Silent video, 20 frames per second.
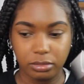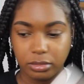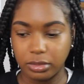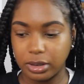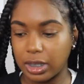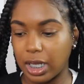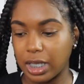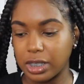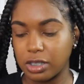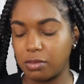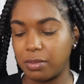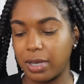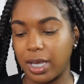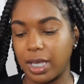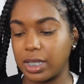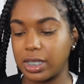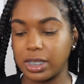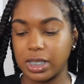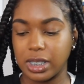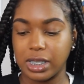not too
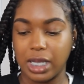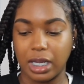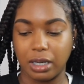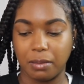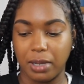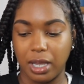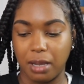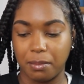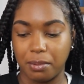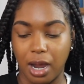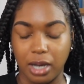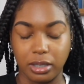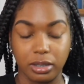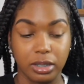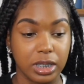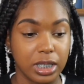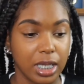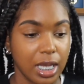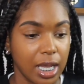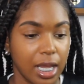bad this is not a bad
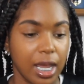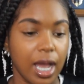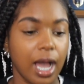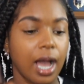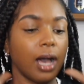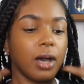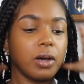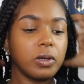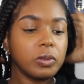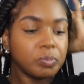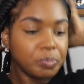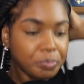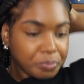product at all